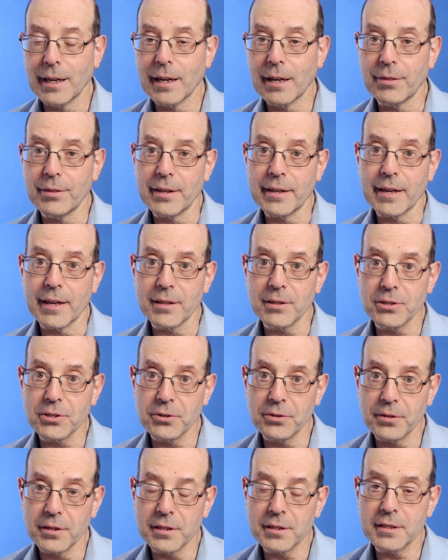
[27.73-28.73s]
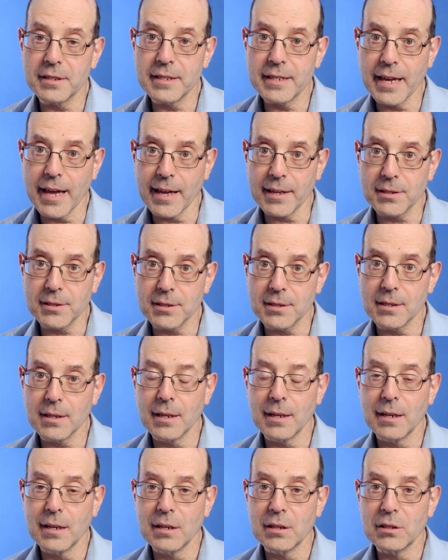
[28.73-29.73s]
And the answer is yes.
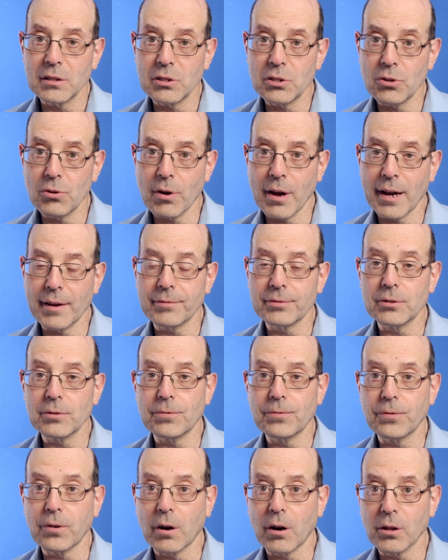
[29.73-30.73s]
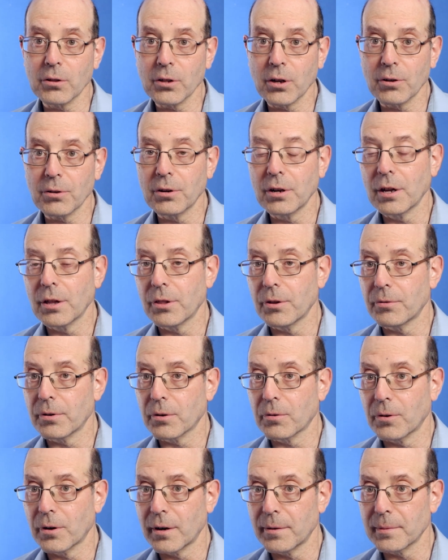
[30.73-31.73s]
You have to follow the
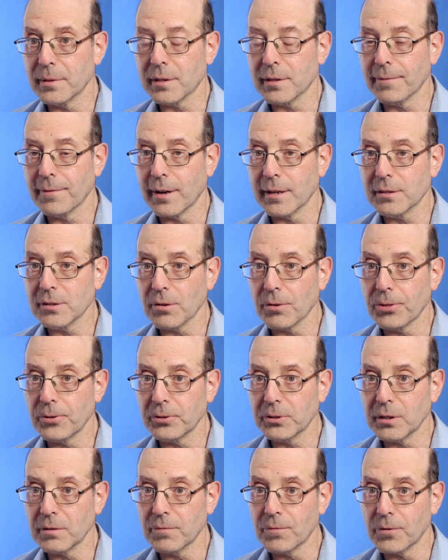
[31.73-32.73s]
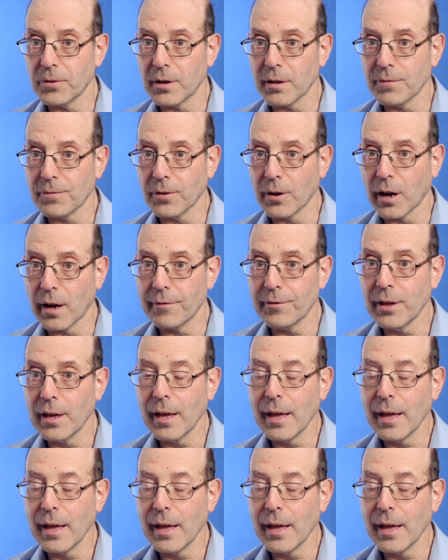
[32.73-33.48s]
requirements of ISO 1345.